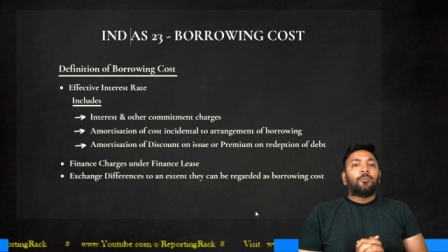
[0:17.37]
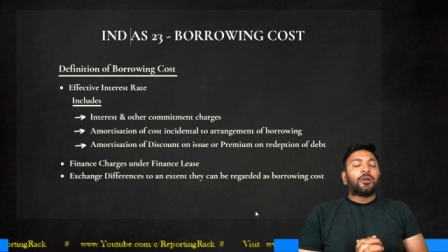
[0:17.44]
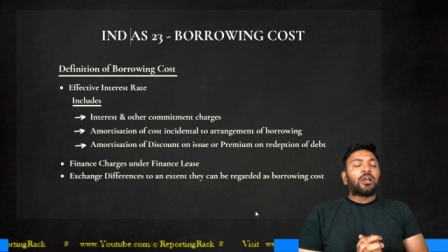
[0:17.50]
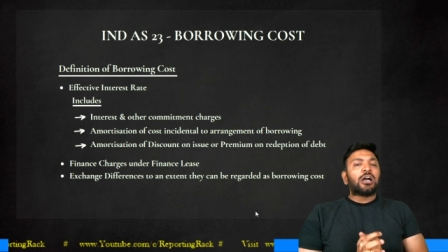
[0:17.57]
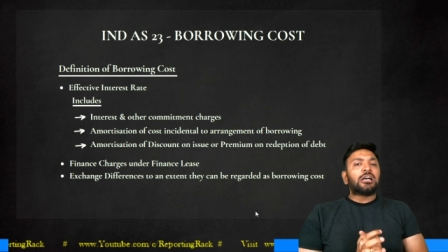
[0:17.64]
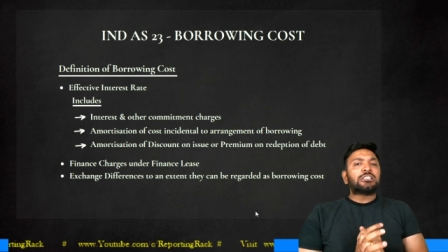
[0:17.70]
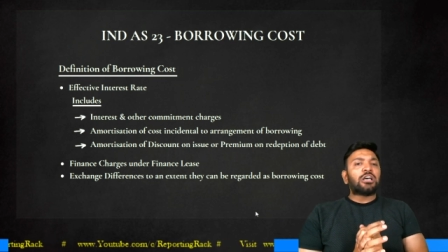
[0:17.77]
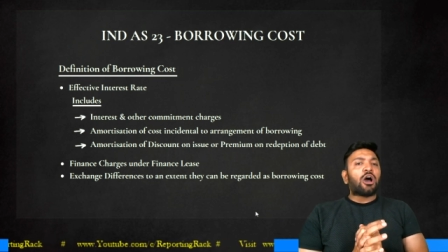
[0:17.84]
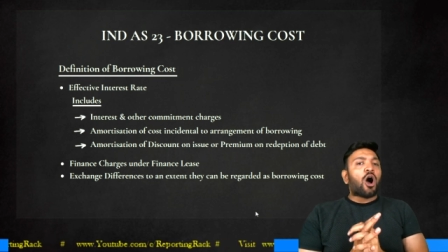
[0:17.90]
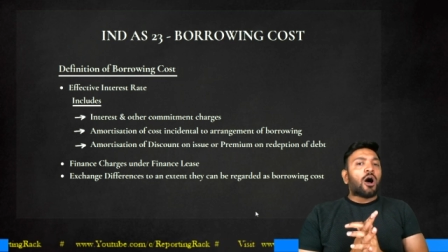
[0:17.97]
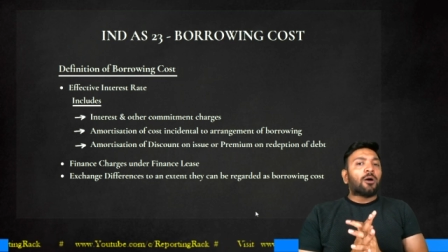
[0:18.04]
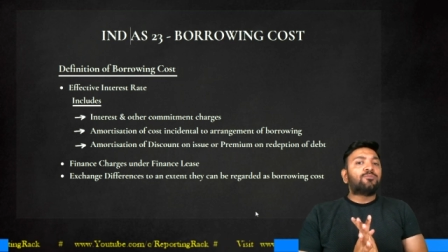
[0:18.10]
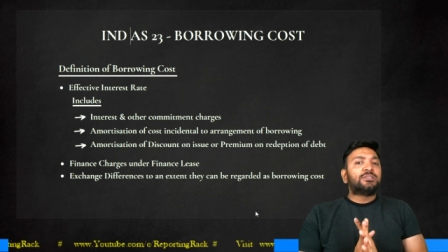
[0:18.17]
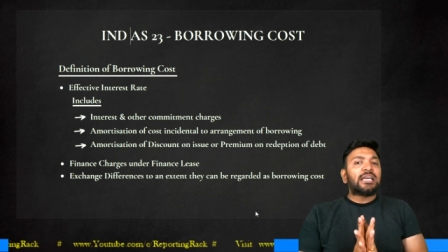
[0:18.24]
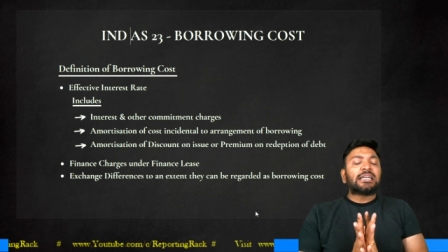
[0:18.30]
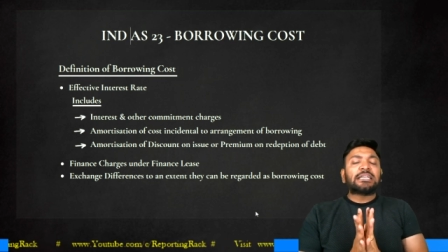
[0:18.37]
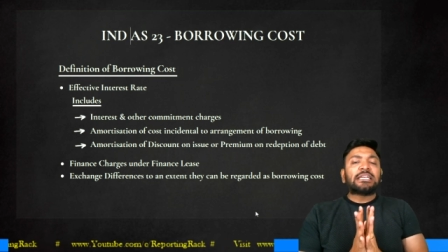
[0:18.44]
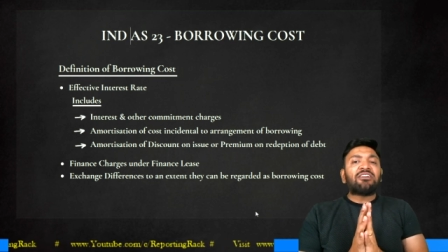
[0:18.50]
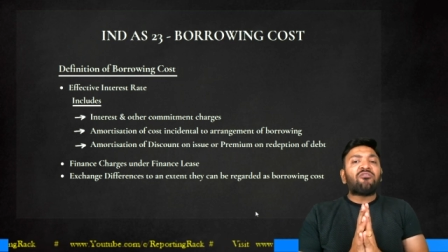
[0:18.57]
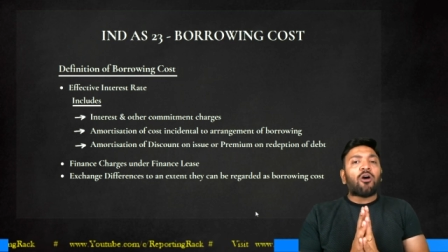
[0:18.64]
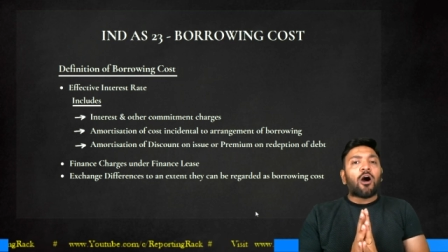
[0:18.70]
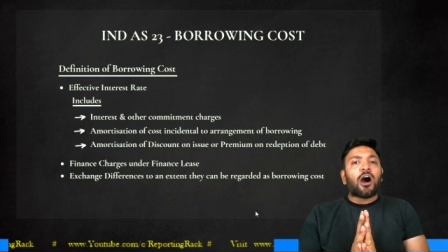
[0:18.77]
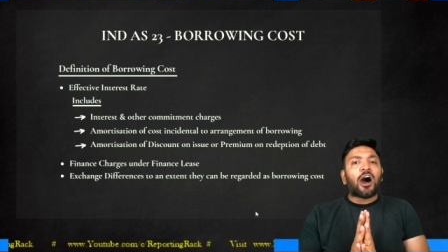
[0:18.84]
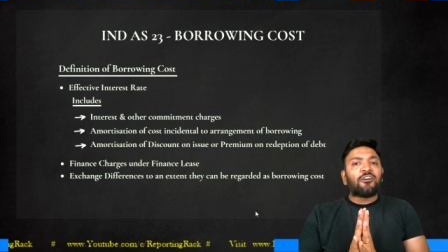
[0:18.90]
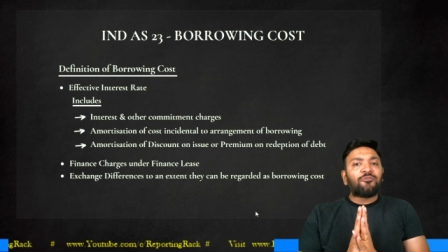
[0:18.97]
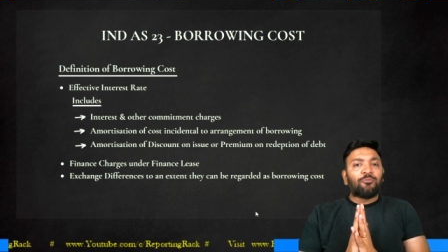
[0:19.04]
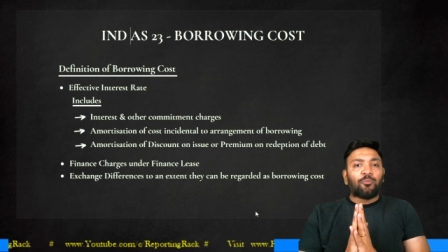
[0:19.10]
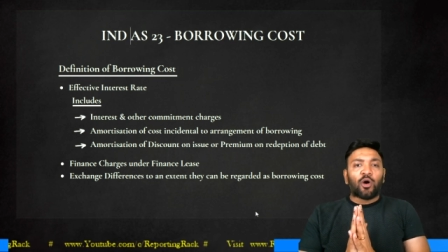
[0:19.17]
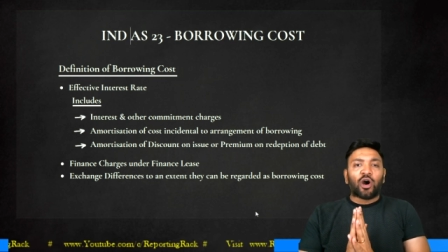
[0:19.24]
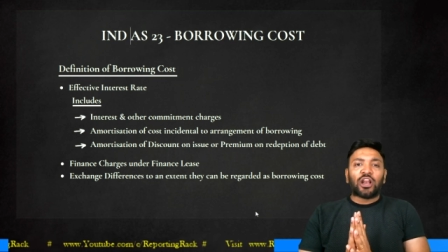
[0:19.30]
because the objective
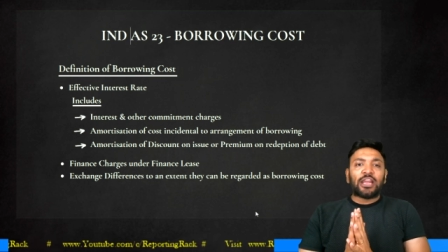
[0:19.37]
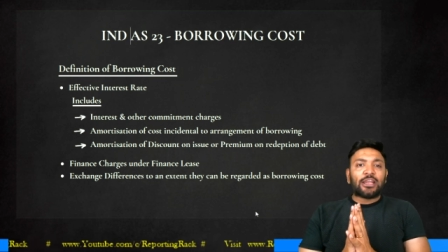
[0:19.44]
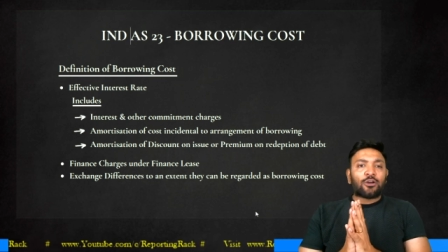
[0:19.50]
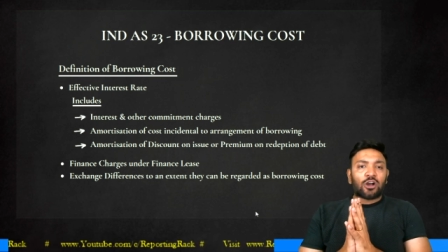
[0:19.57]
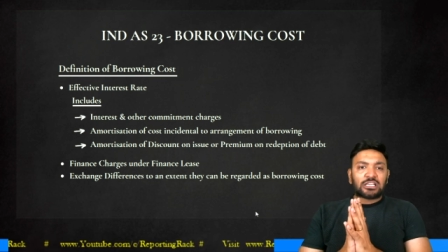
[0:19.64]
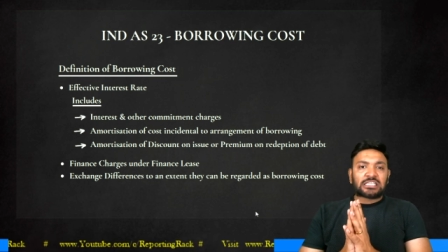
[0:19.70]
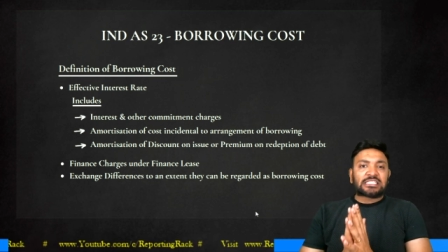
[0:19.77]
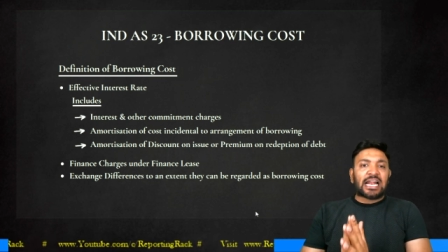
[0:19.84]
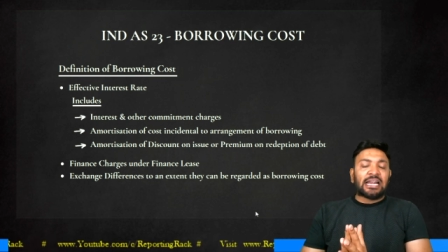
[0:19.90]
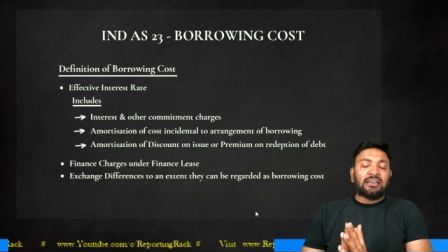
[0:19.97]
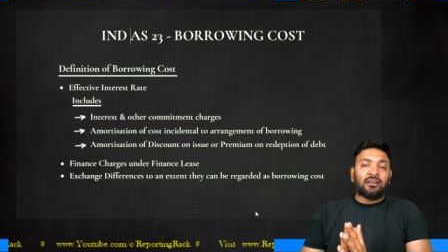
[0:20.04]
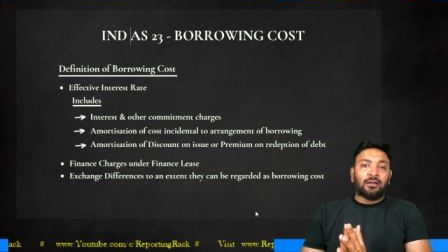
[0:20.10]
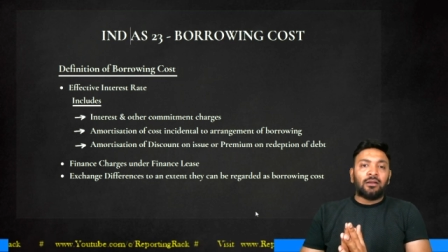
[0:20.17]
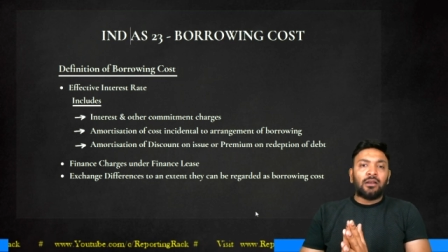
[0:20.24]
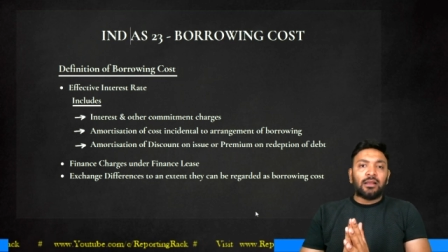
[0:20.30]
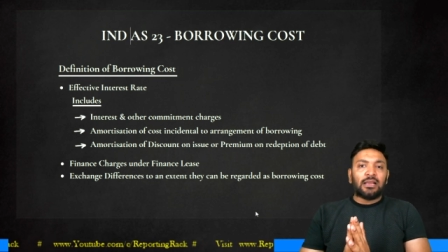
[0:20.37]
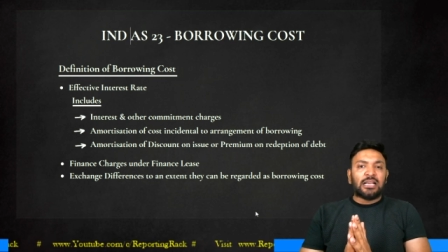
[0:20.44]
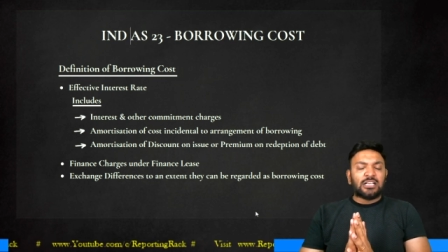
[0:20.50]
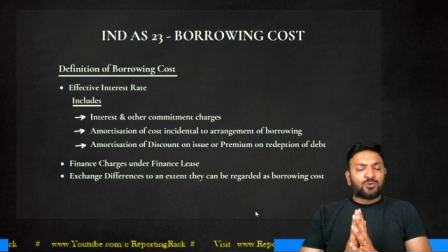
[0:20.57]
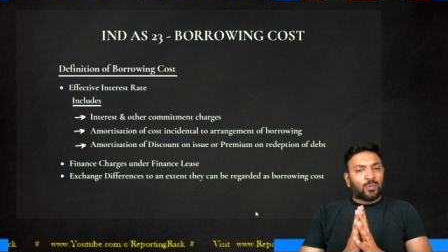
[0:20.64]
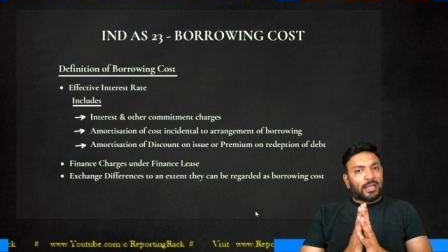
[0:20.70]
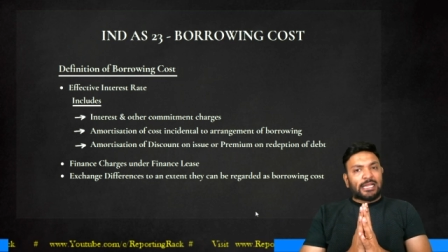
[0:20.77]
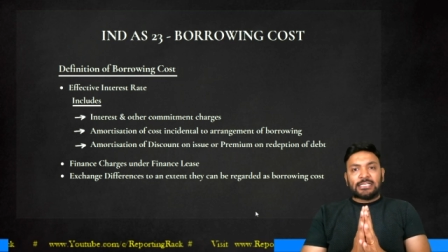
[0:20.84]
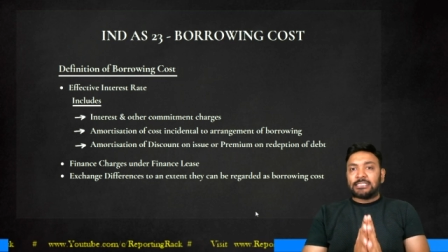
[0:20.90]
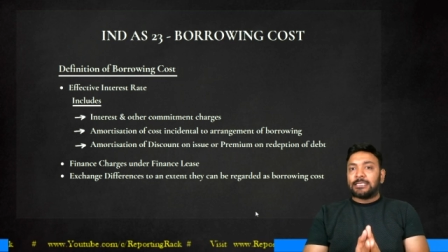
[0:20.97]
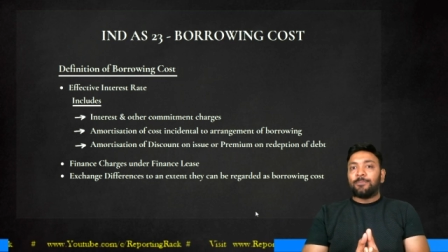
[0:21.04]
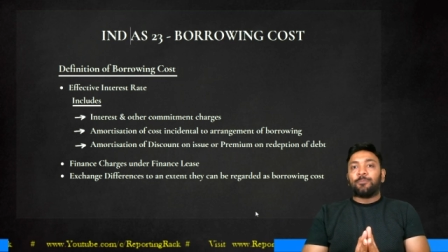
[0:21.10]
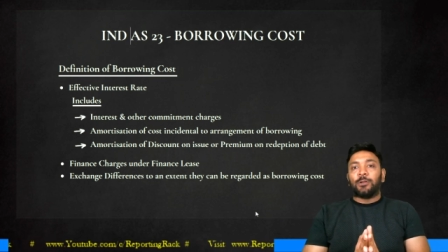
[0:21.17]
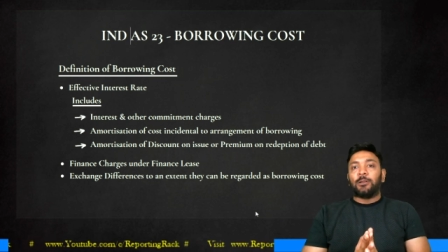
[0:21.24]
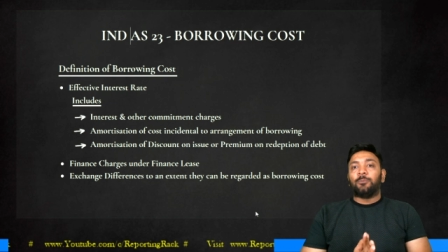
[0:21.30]
of borrowing cost standard is very
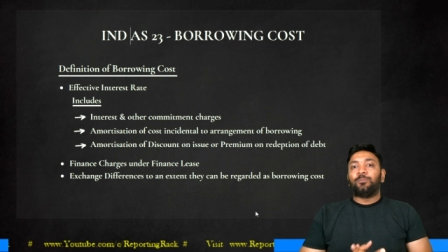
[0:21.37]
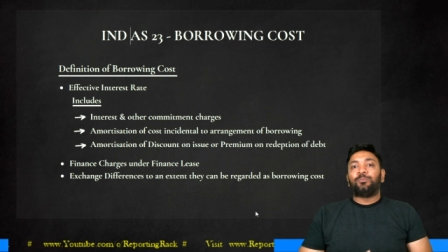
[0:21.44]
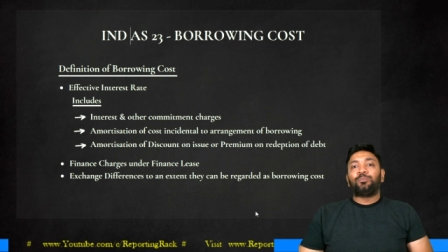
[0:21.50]
simple.